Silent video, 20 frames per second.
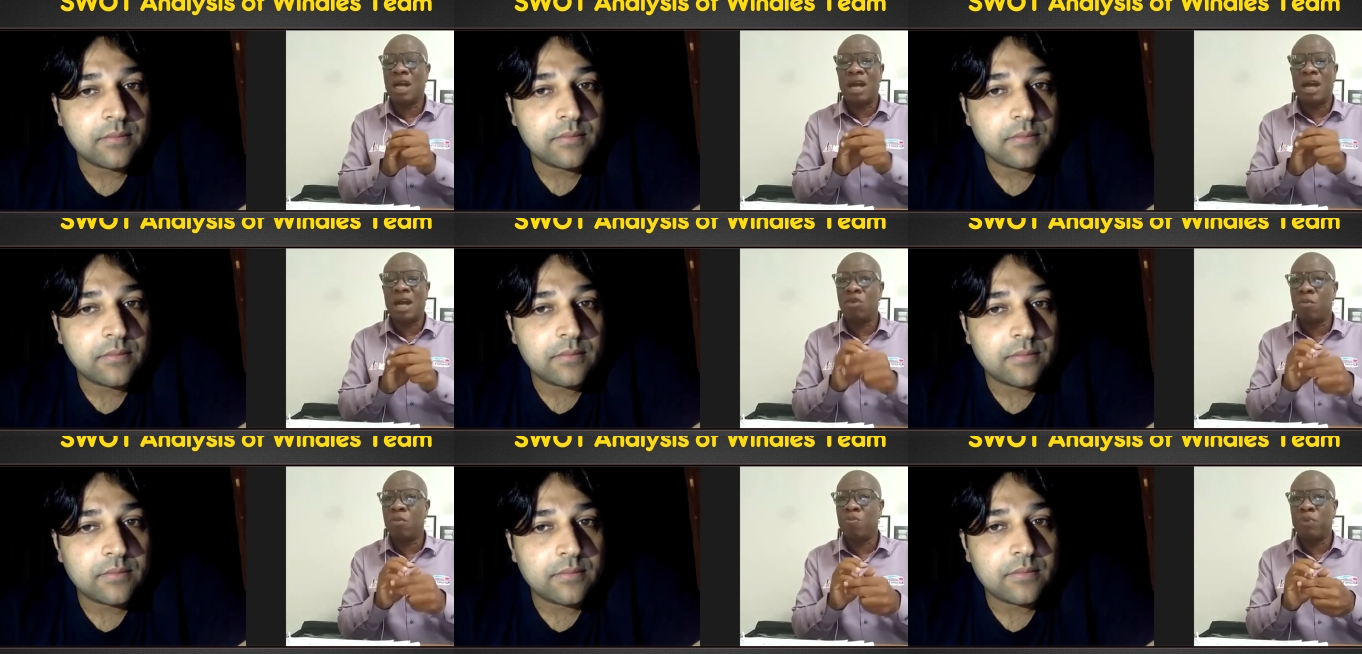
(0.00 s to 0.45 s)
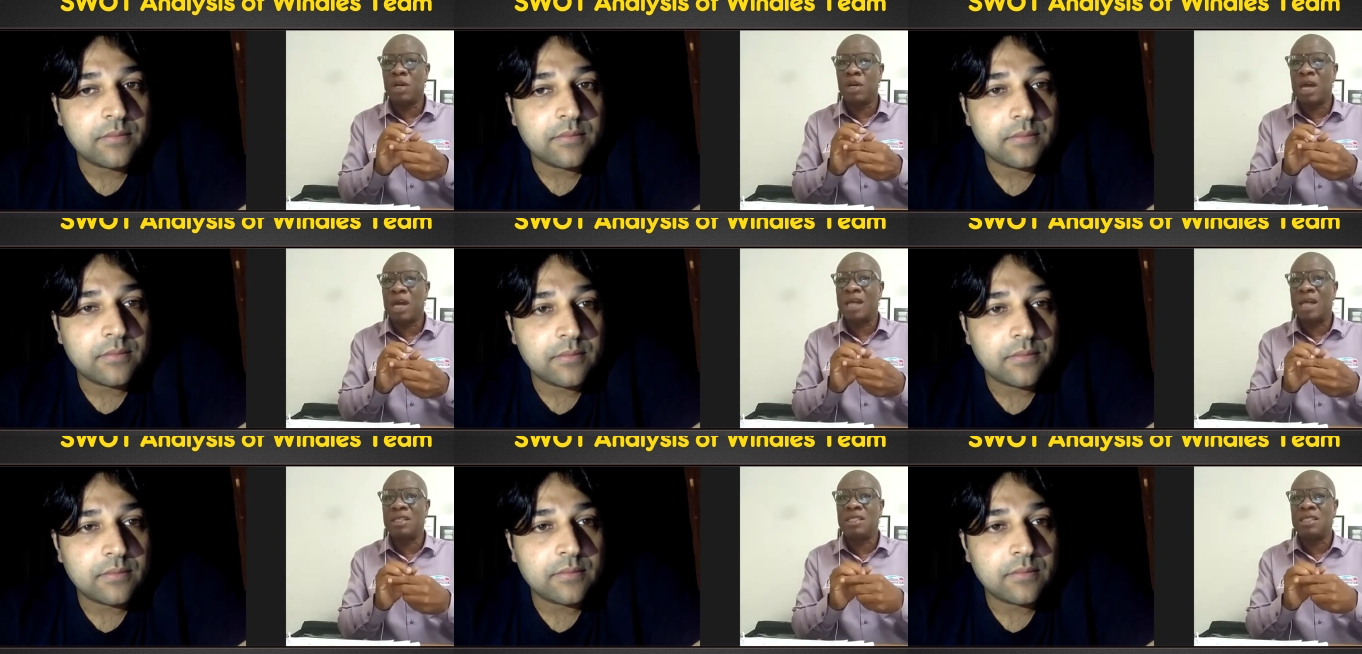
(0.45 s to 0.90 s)
Speaker 1: Kieron
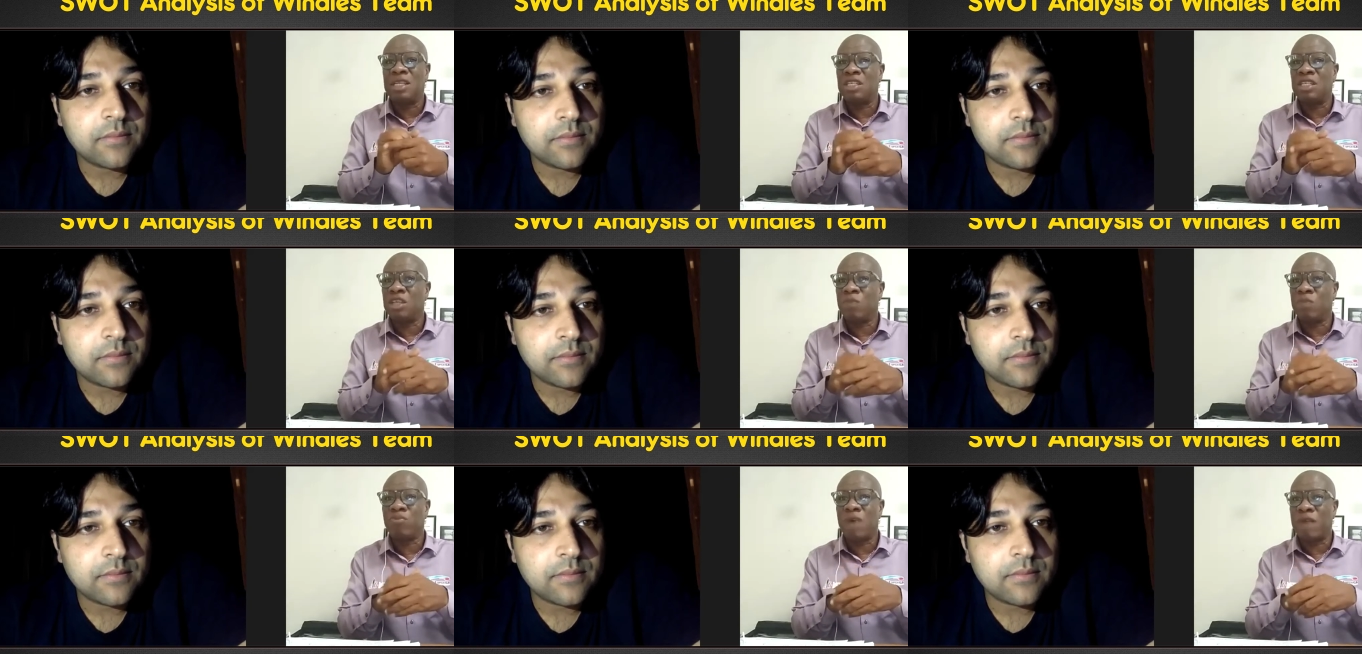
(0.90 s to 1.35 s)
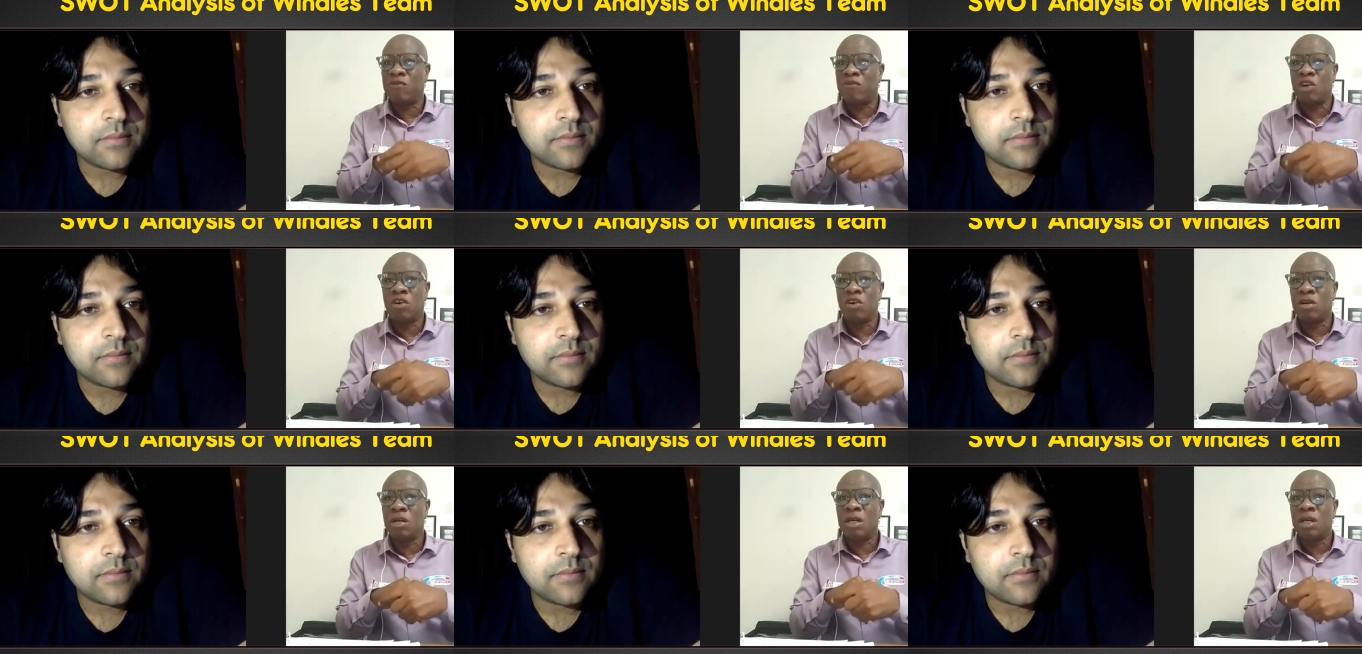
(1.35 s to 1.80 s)
Pollard, DJ
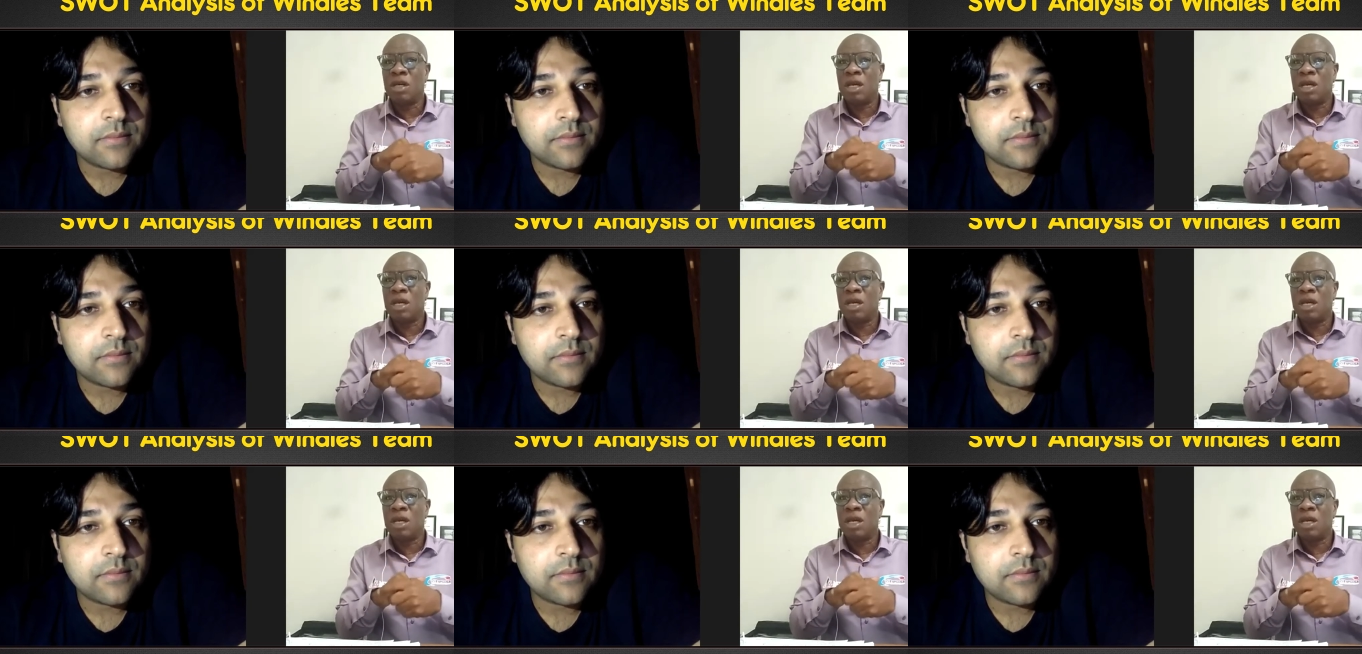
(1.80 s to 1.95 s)
Bravo.